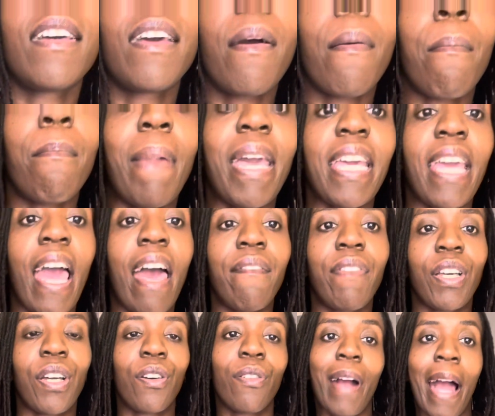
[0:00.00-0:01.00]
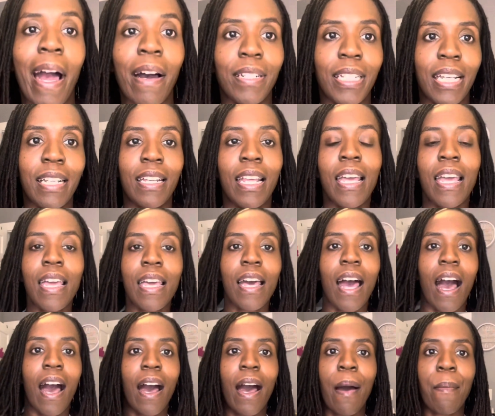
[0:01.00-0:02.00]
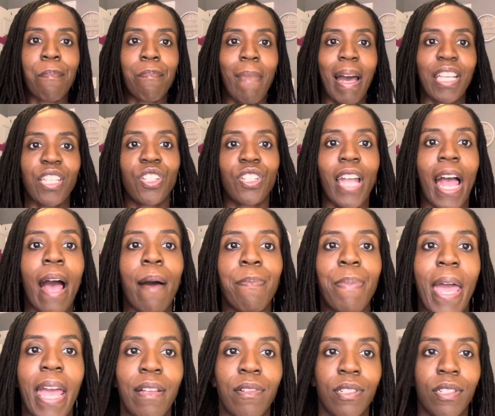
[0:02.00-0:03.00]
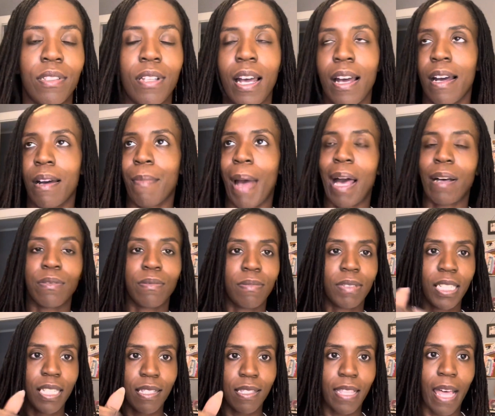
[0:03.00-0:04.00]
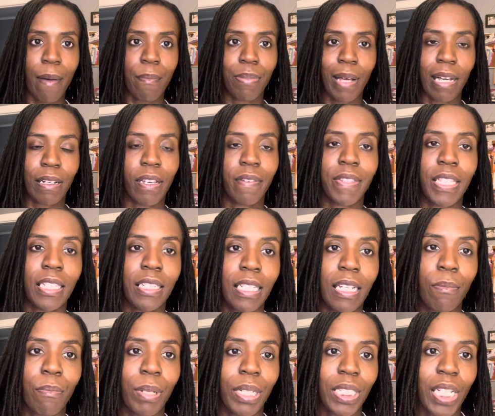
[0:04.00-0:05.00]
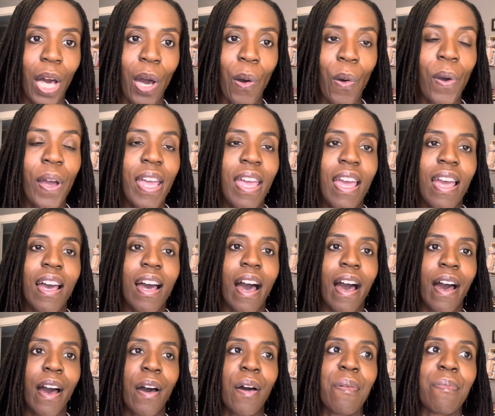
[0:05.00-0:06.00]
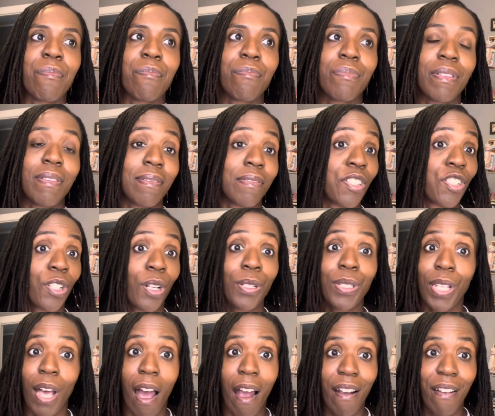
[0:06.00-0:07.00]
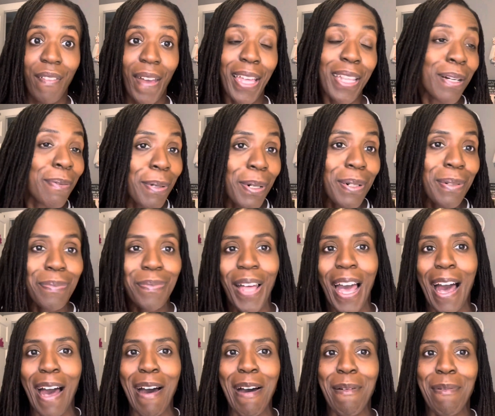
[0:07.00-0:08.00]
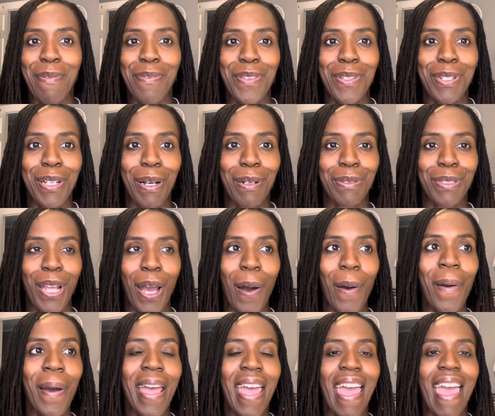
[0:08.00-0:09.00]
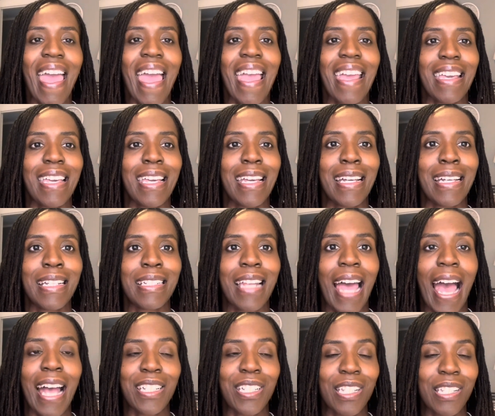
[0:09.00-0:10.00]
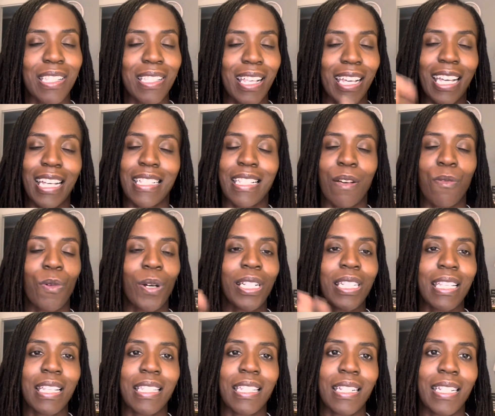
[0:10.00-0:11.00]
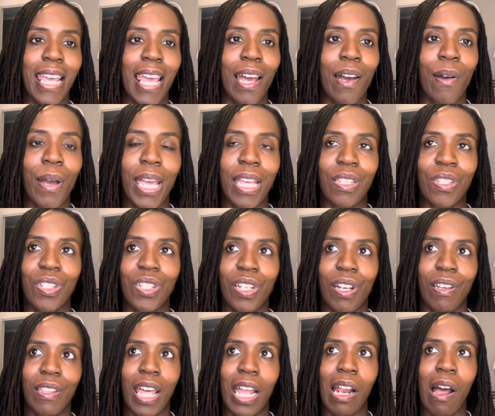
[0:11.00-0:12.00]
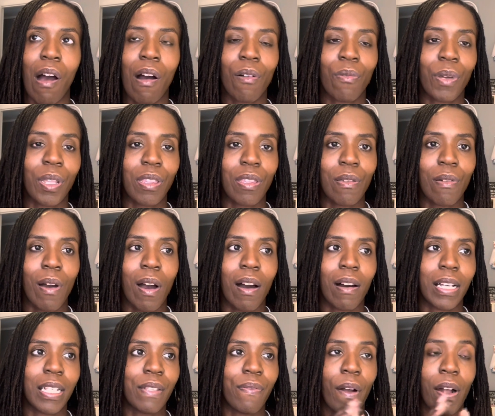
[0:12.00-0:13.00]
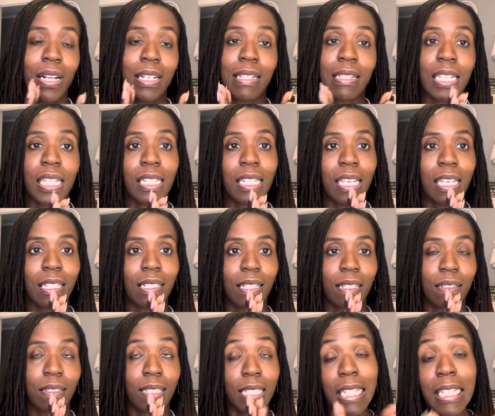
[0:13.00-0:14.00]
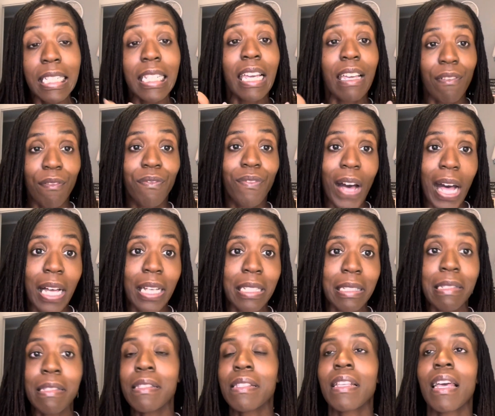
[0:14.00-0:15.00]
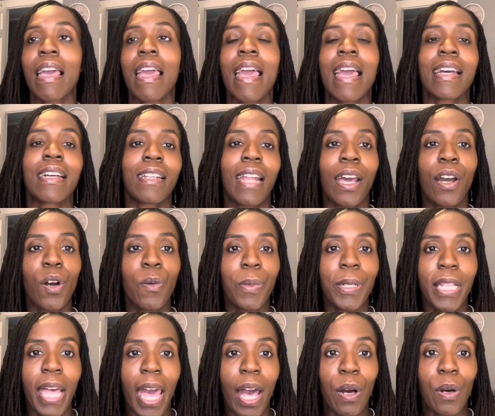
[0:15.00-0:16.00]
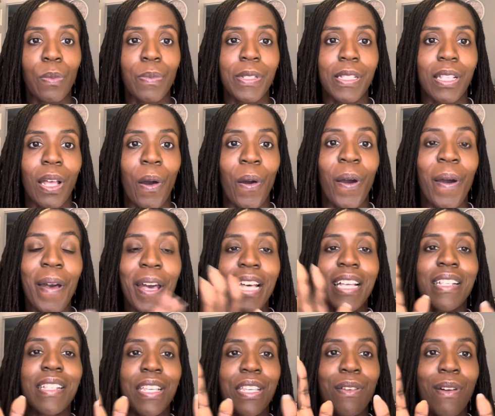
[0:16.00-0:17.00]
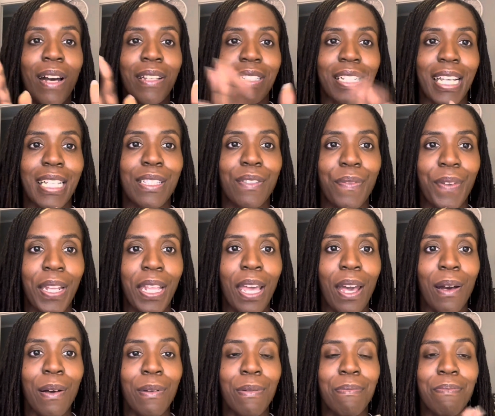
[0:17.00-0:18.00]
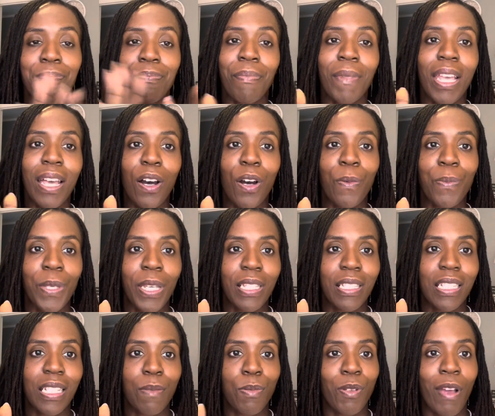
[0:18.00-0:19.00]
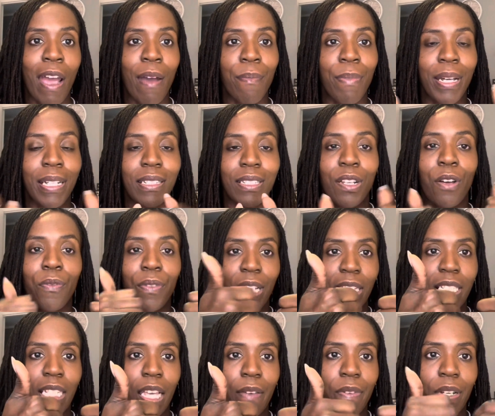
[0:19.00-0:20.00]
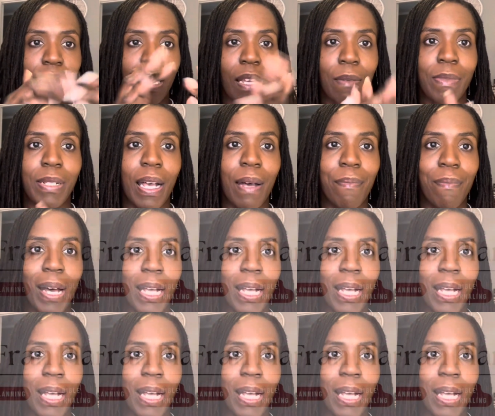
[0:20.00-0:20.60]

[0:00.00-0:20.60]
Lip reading: Make Heaven Crowded. My shop, and I'll list that, but I'll give the link below. Shirts are available if you don't know. And I just, like I said, wanted to sit down and share that all with you all as far as sinking funds. And I hope it helps. So see you all in the next video. Hope you hit the subscribe button. Don't forget to give it a thumbs up.